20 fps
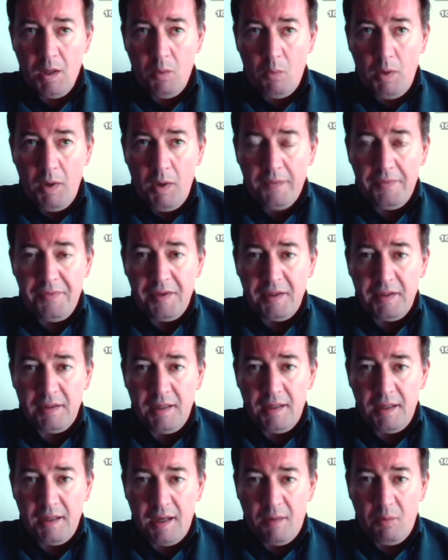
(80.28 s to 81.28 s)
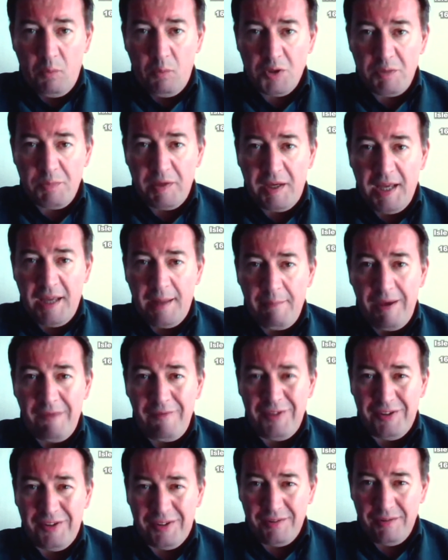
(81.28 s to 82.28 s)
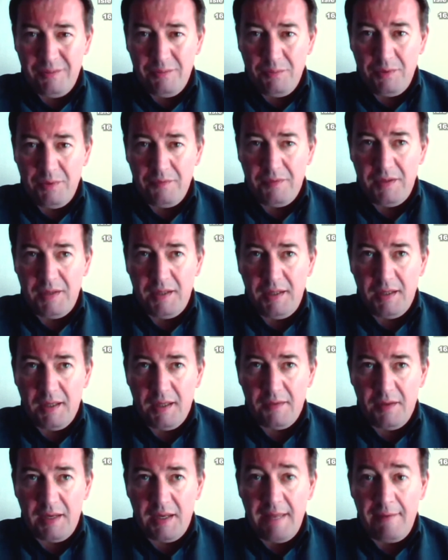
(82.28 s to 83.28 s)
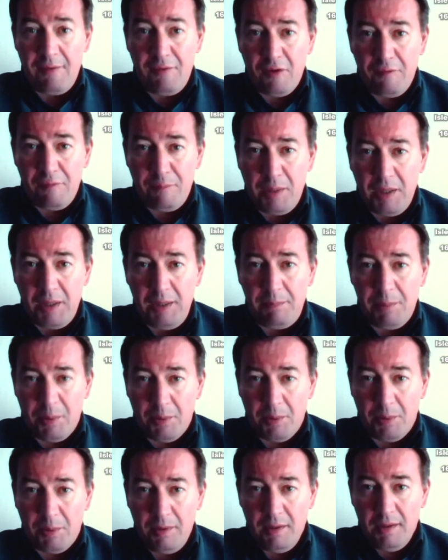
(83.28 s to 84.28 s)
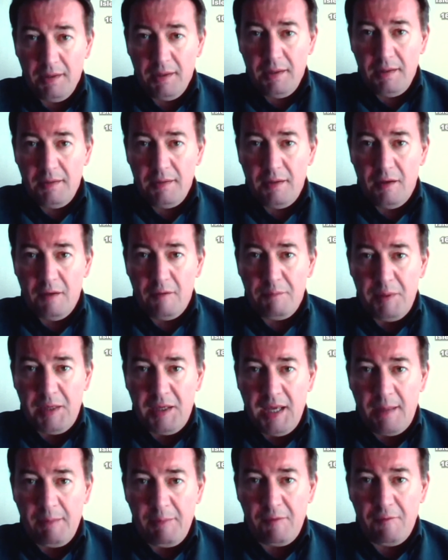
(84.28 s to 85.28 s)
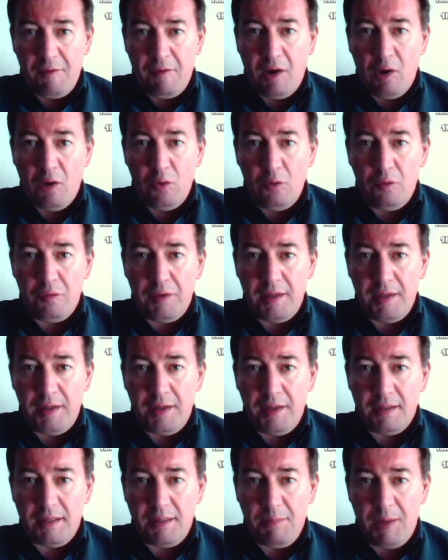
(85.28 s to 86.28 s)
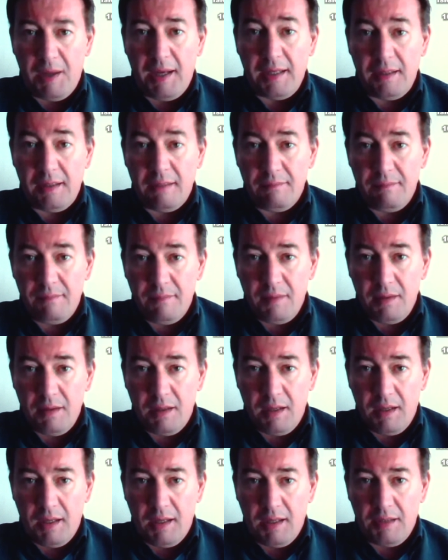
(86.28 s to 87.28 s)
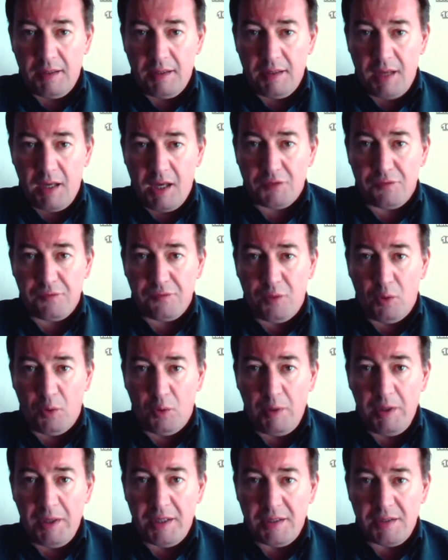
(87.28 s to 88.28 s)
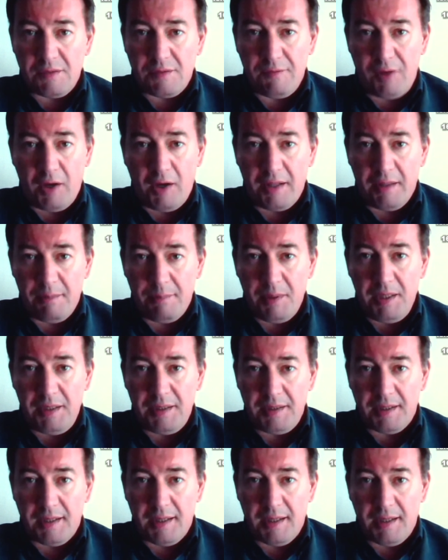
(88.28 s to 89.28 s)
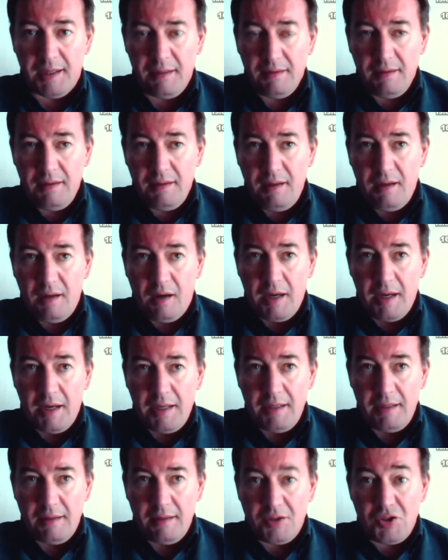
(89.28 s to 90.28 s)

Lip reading: Well, I think what's become evident with the level of people that have become involved in the debate in the last 4 weeks via the media, i.e.